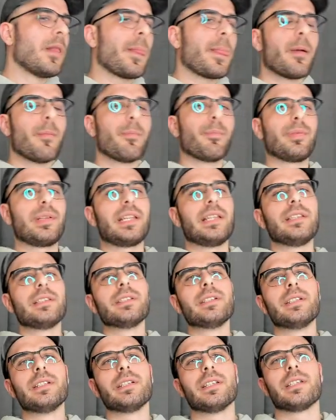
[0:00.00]

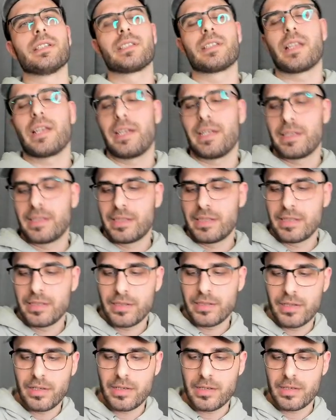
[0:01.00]
Blender is like,
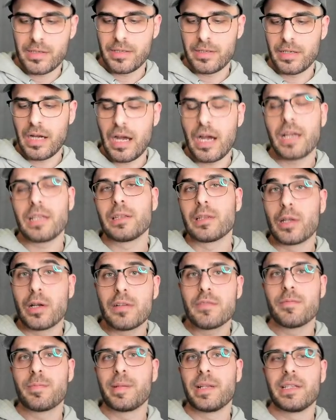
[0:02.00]
I
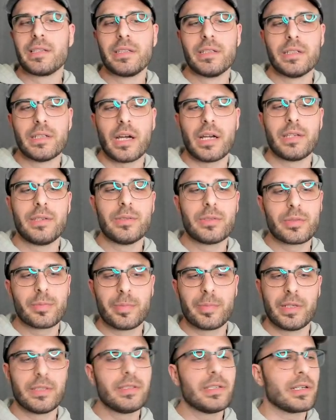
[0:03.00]
love Blender. I use
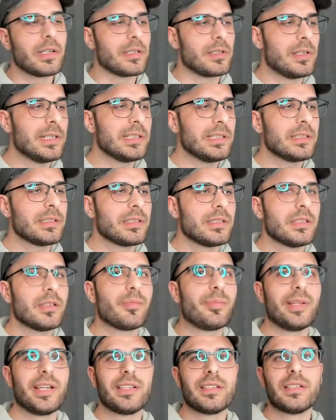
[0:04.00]
Blender a lot.
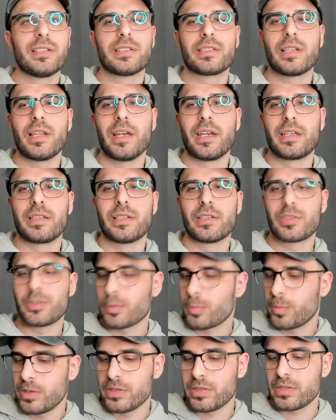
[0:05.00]
Blender is like the
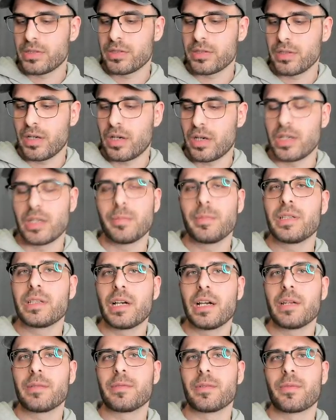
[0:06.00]
Swiss army
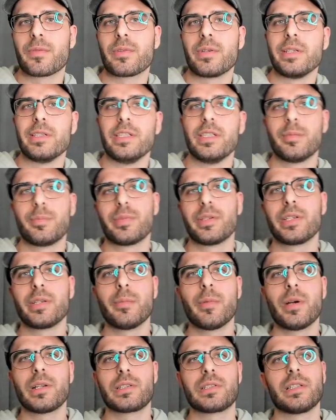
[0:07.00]
knife of 3D, pretty
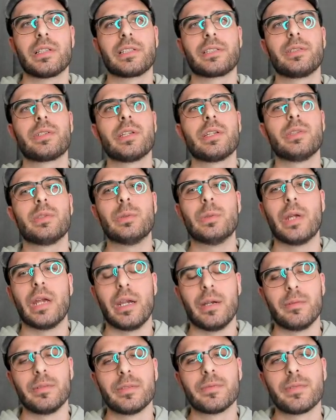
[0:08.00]
much. Like you can do
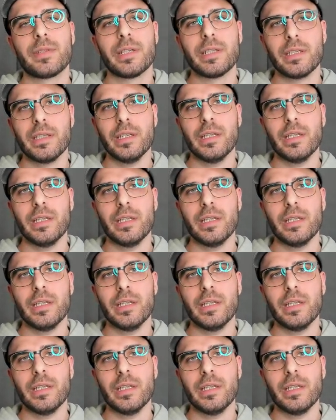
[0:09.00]
everything.